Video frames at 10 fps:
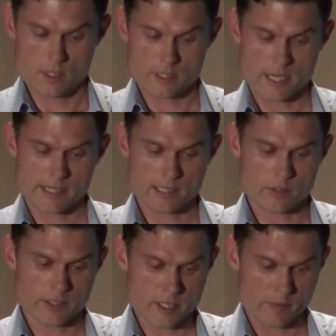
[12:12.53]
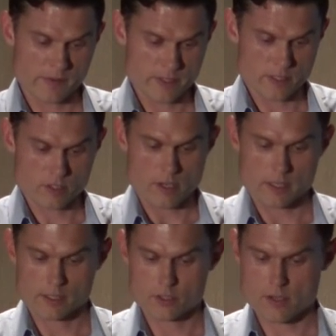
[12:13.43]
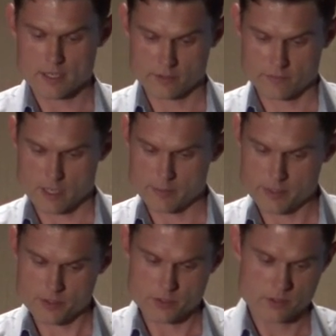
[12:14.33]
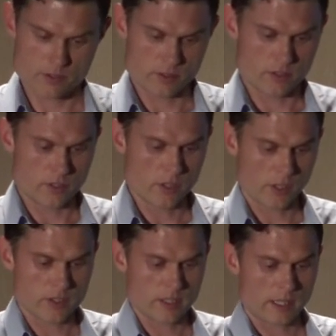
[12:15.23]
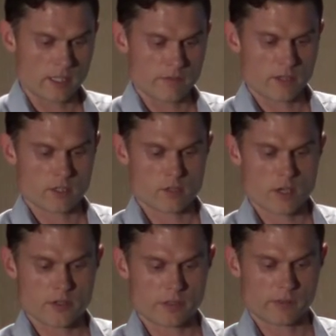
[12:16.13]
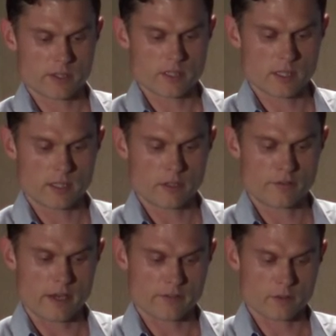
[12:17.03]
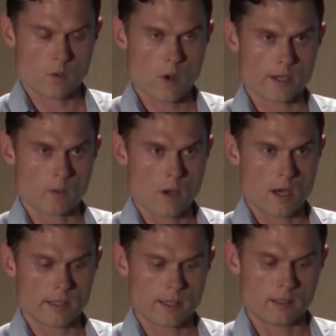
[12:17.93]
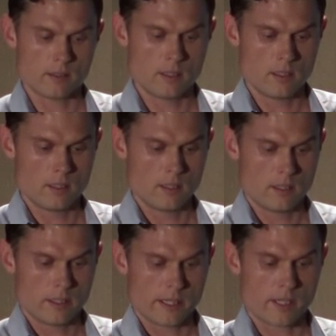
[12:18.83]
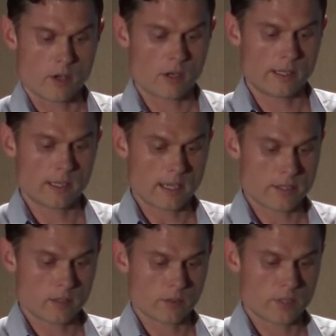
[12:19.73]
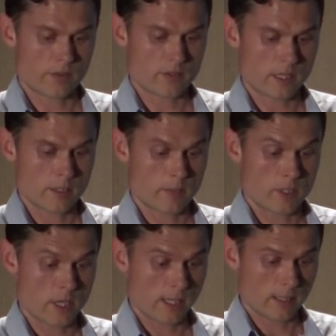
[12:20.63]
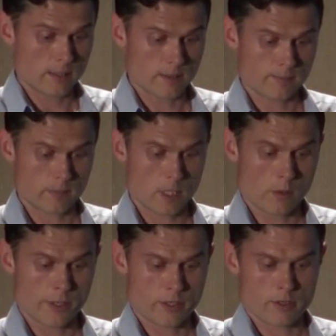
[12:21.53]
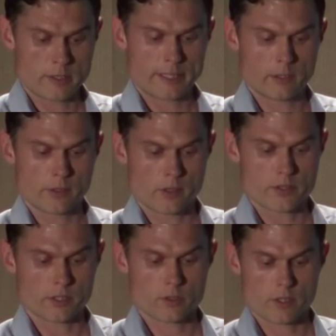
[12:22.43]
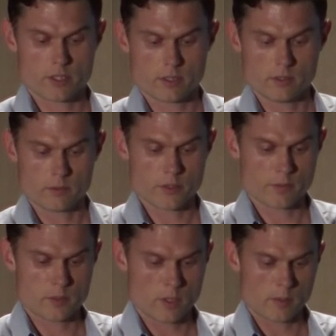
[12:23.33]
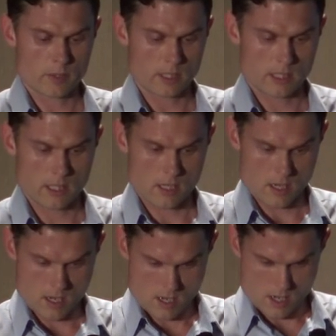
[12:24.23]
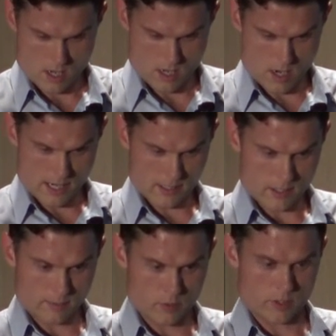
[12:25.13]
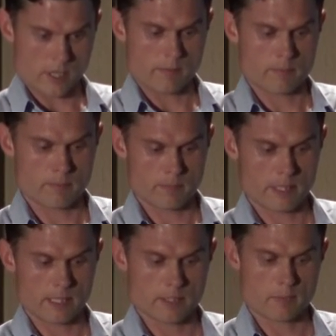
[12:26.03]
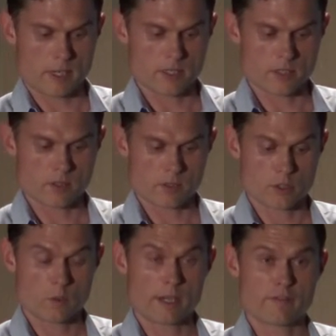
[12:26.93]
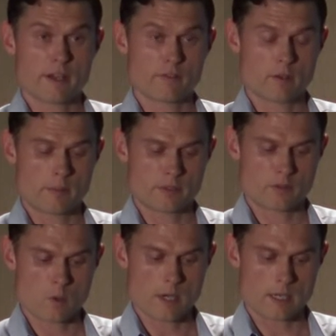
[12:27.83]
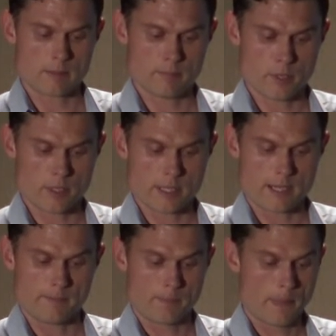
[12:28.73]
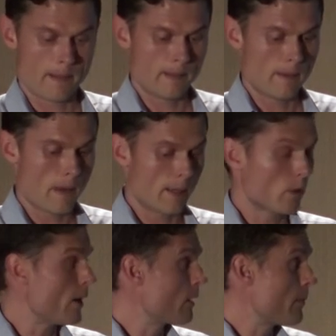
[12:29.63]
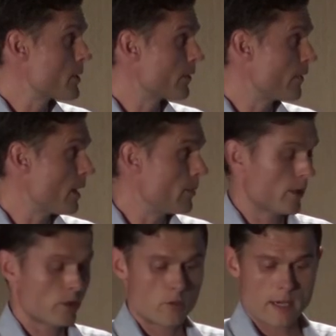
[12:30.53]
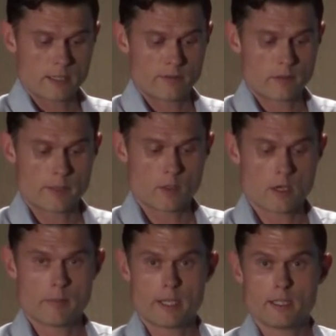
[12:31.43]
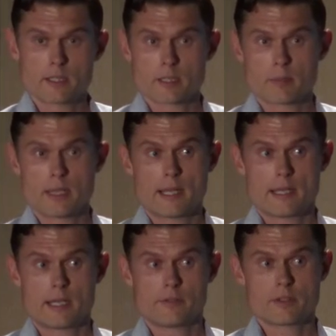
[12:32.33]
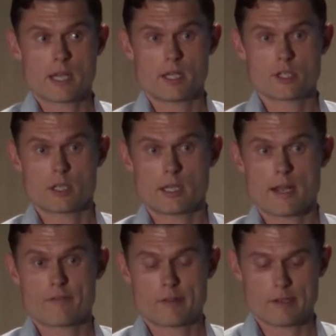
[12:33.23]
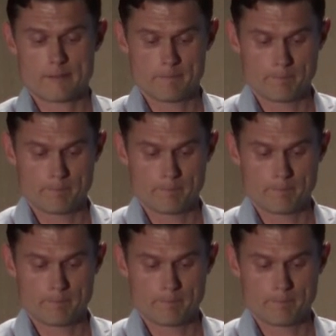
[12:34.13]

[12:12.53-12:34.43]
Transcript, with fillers: Taking a look at some of these extracted fibers, you can see that intervention trials have considered their effect for quite a while now. In an early classical set of studies by Jenkins, lower urinary glucose excretion was observed in nine type 2 diabetes patients on 25 grams of guar gum per day. Guar gum is a fiber extracted from the guar bean. It's a plant native to Asia and Africa.